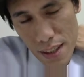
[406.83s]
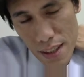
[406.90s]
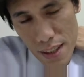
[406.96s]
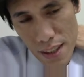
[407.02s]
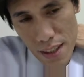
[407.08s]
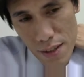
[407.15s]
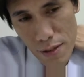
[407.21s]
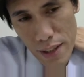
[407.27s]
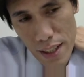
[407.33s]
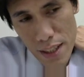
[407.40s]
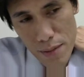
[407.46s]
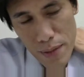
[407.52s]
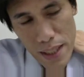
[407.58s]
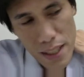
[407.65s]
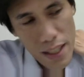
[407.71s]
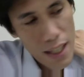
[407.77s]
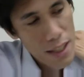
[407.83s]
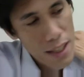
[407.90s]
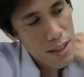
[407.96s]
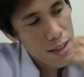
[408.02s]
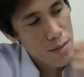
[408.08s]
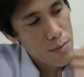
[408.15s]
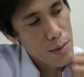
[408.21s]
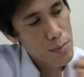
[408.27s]
while many
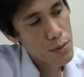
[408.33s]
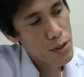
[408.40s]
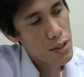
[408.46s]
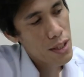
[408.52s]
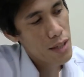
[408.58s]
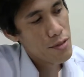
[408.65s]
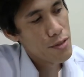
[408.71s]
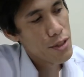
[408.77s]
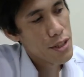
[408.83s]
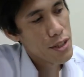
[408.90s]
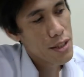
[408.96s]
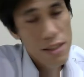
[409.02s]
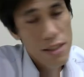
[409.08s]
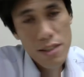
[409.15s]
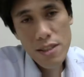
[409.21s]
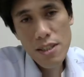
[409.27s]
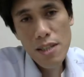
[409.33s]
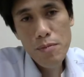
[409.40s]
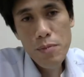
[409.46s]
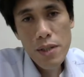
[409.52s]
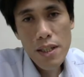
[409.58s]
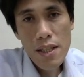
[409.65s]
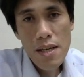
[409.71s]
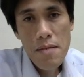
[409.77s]
other people avoid this
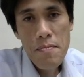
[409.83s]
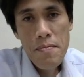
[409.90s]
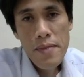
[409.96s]
topic